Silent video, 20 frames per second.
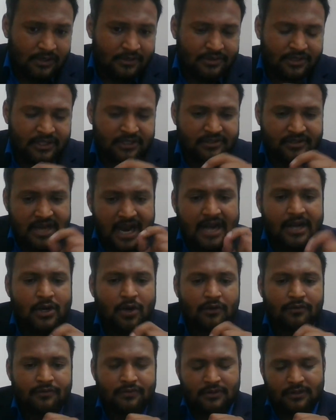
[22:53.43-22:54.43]
the stand
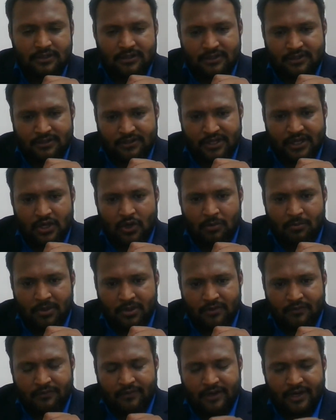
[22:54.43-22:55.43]
of uh, the
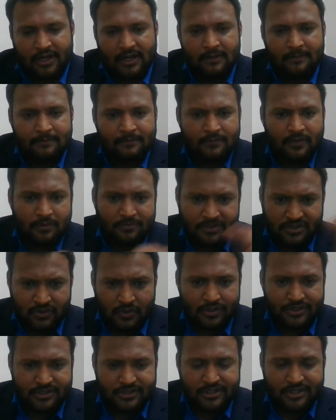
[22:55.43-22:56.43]
government of India from the
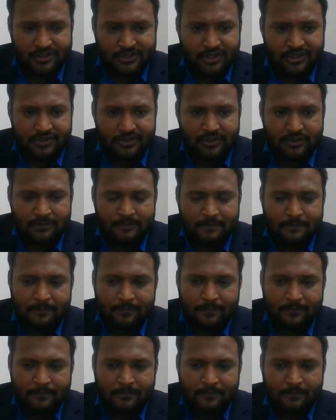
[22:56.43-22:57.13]
Solicitor General.